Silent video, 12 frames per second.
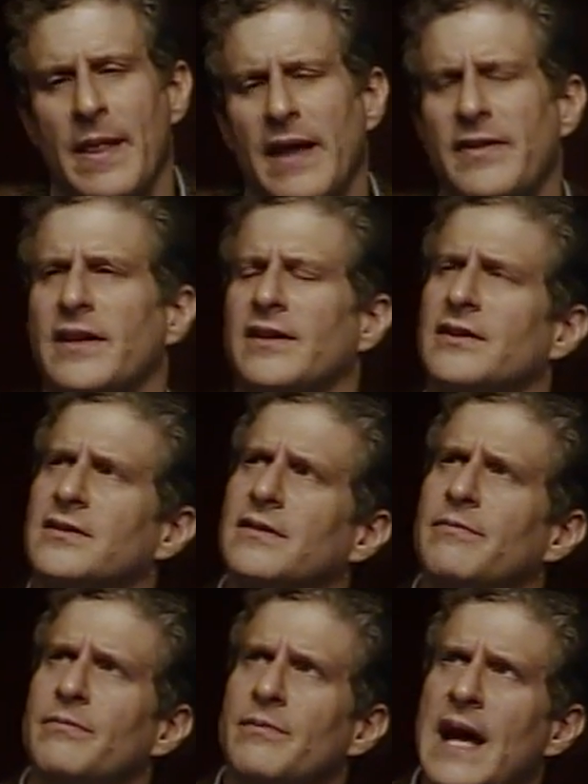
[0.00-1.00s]
I think there's the
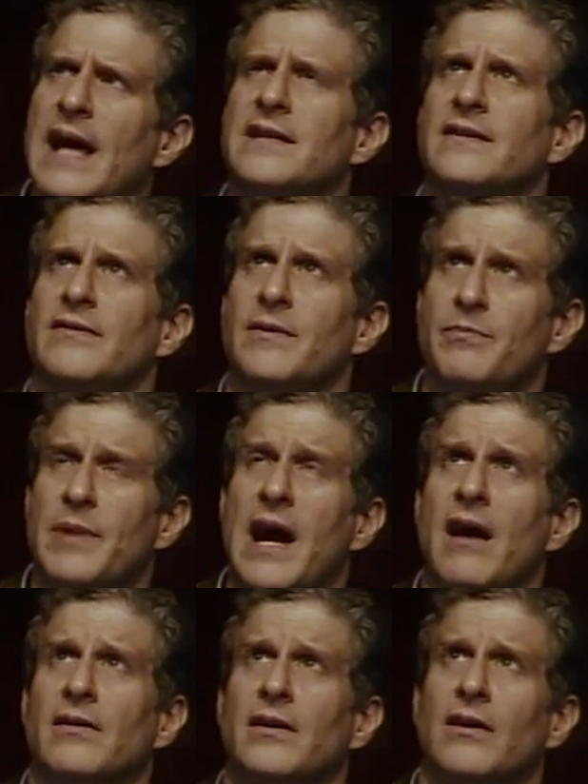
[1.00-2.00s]
massively
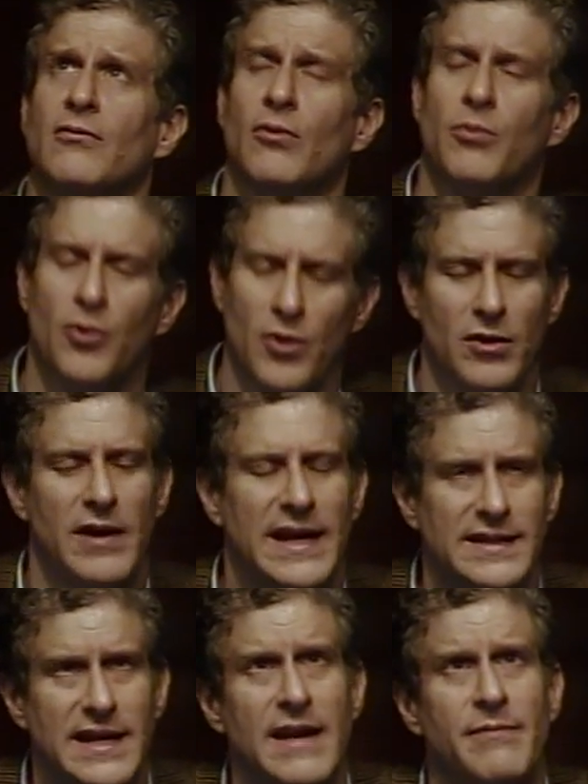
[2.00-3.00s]
parallel reporter
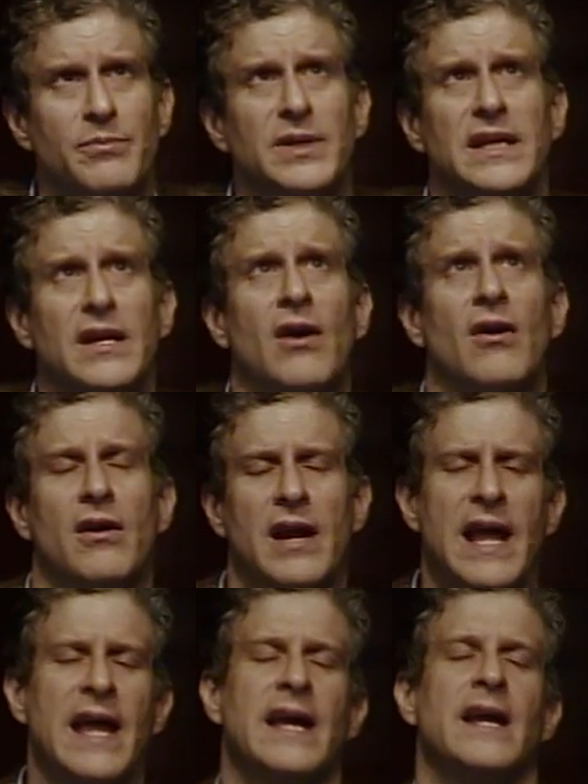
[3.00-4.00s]
assay,
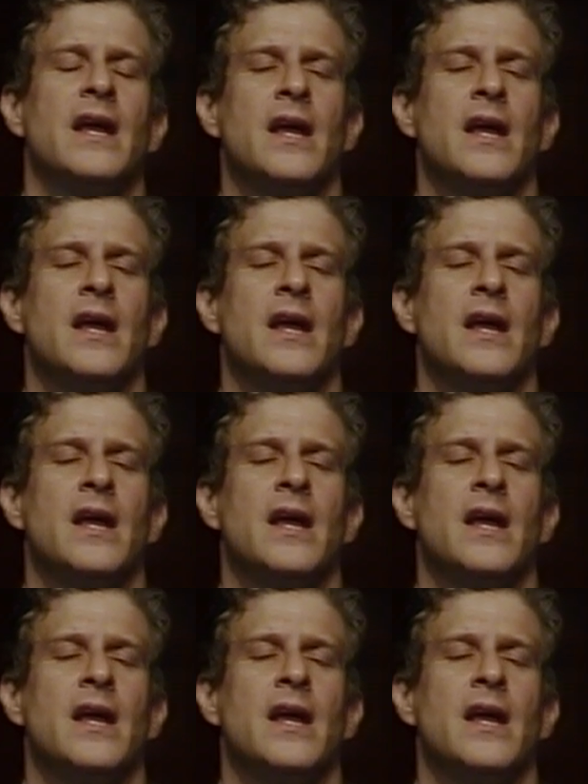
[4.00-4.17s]
MPRA,